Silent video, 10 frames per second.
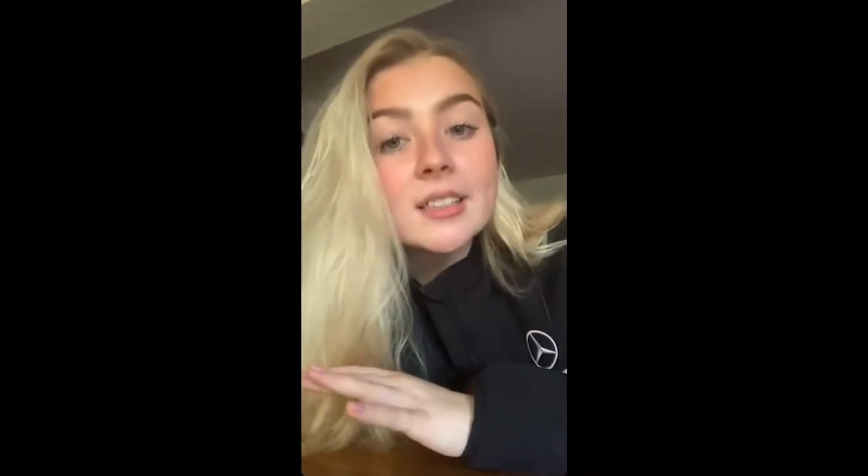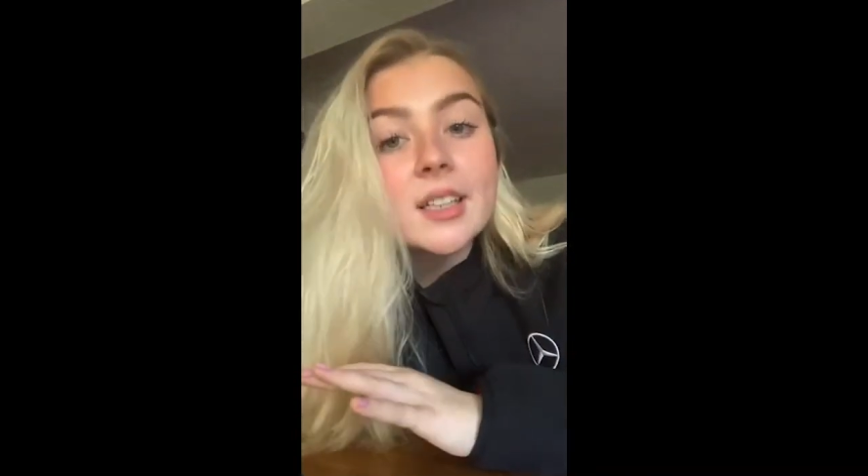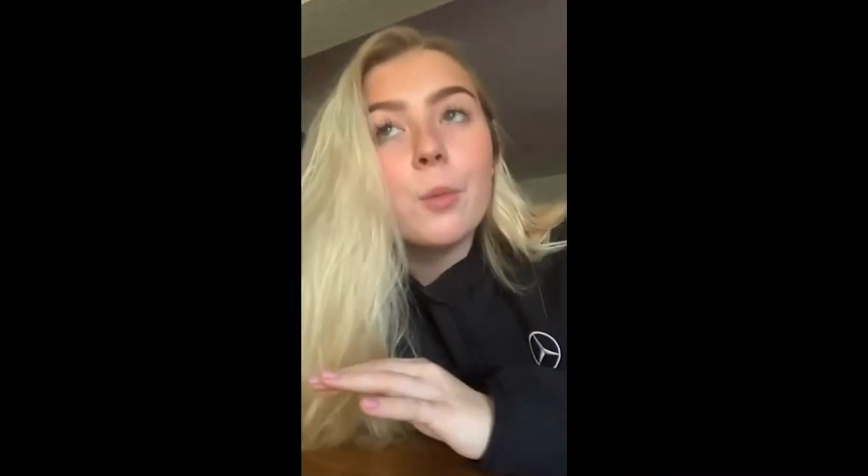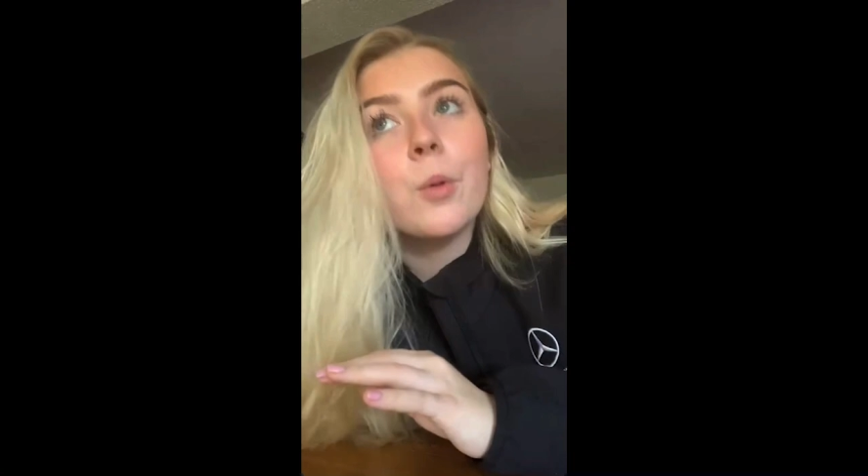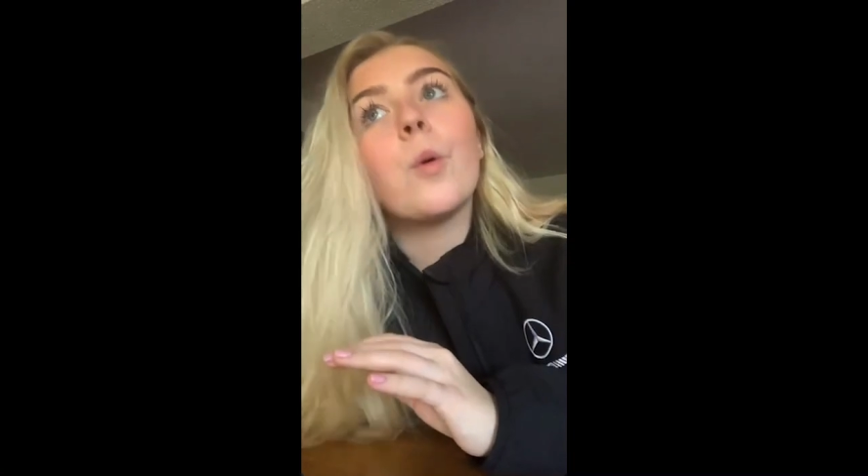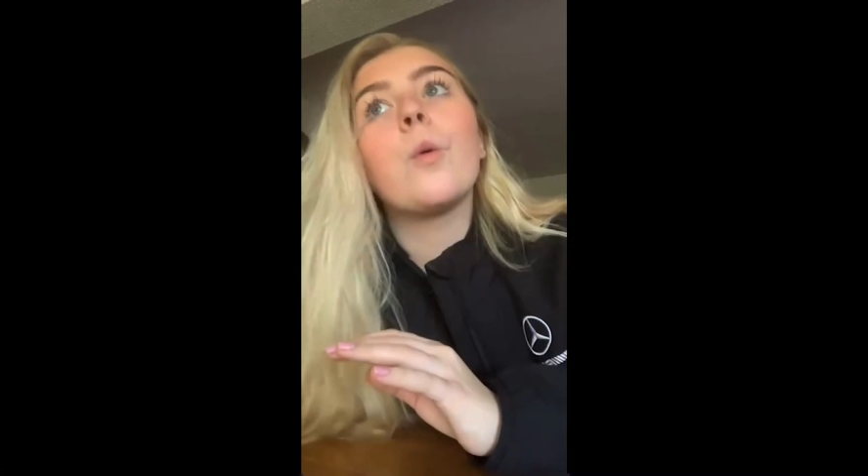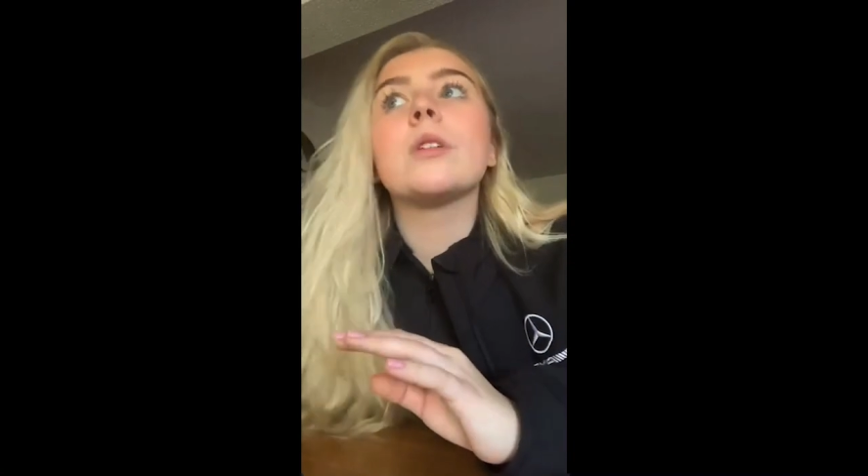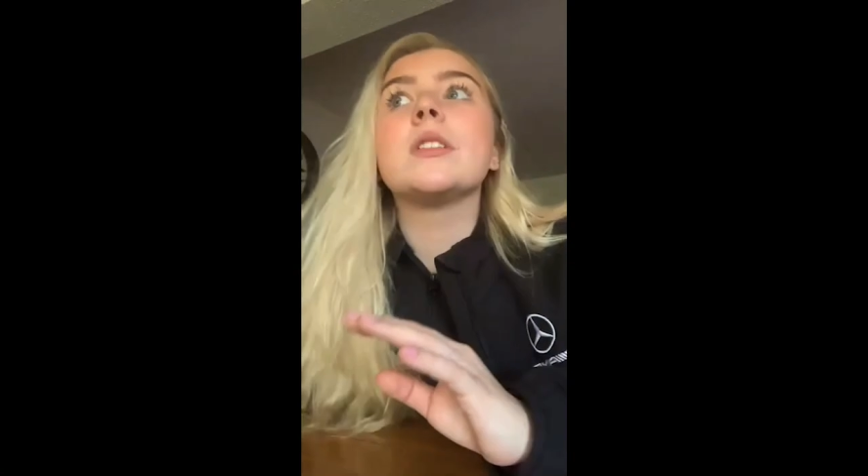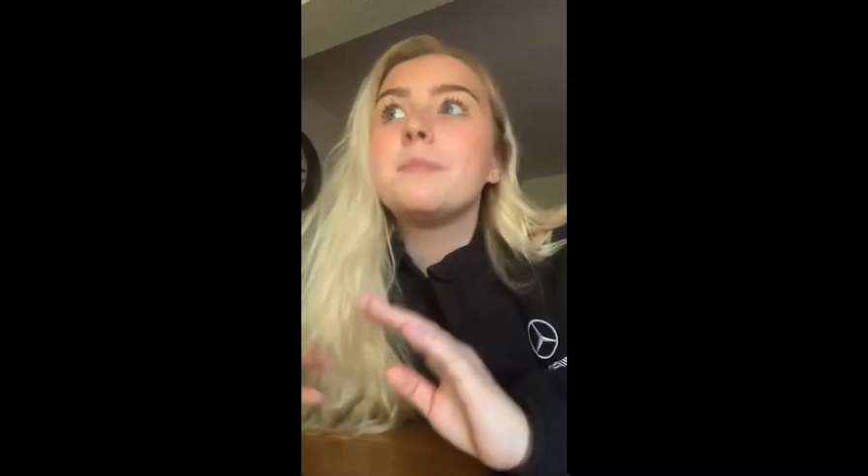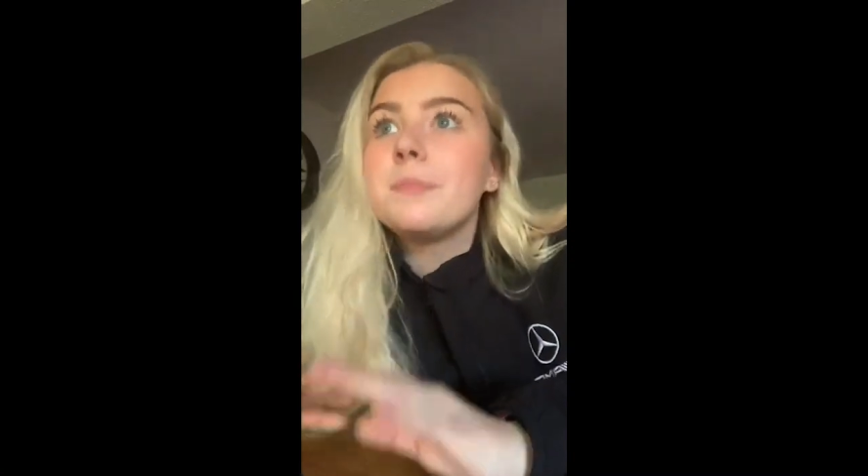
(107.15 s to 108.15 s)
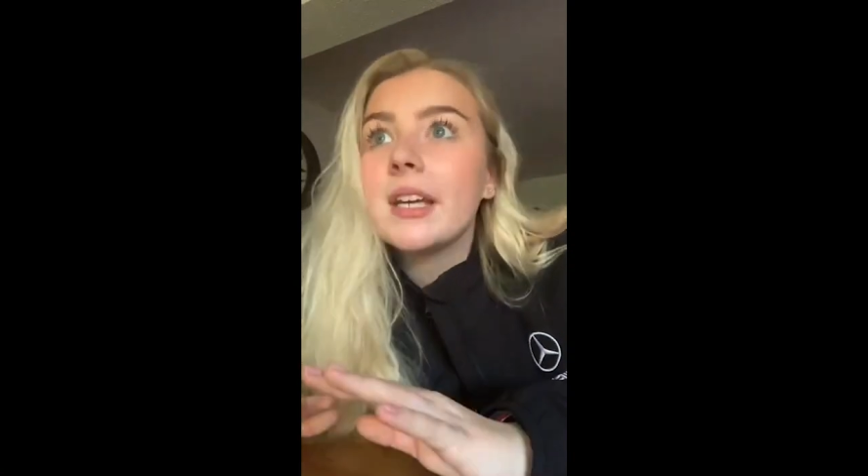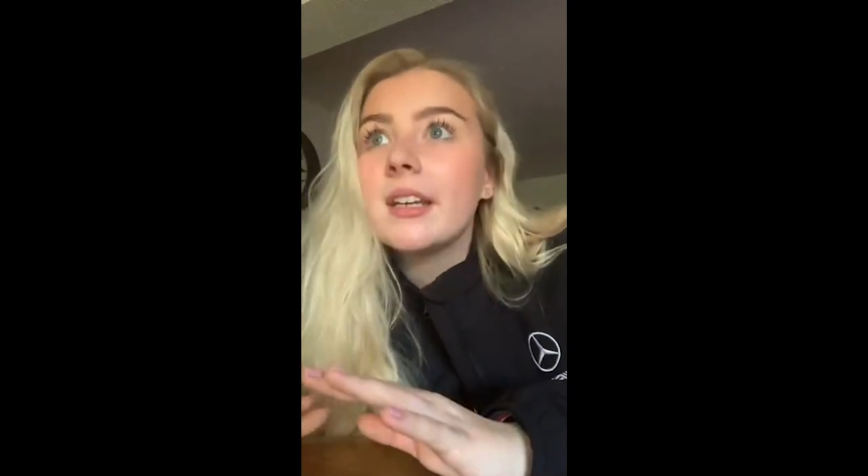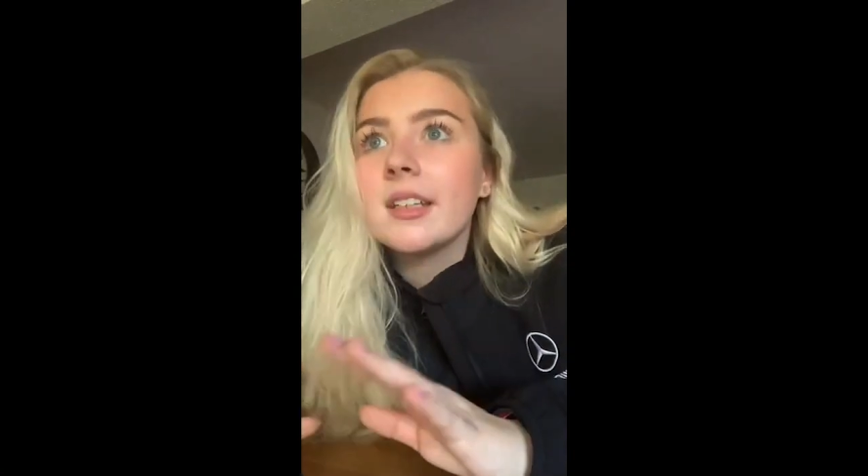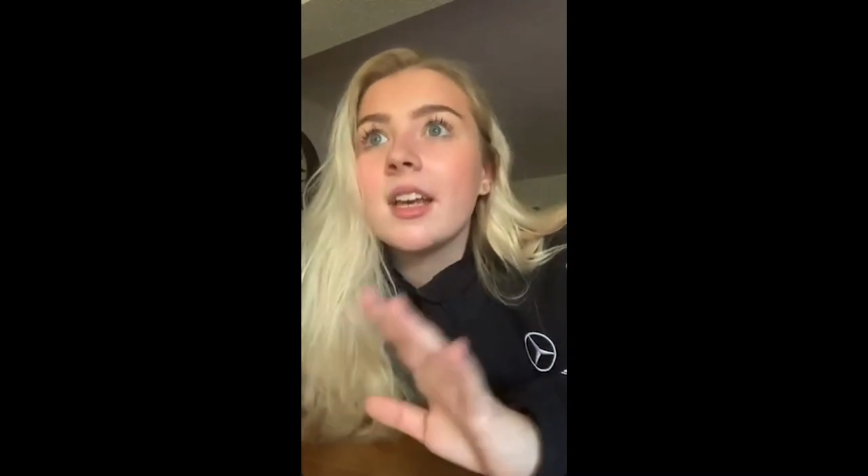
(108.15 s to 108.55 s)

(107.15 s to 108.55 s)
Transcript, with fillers: and will always be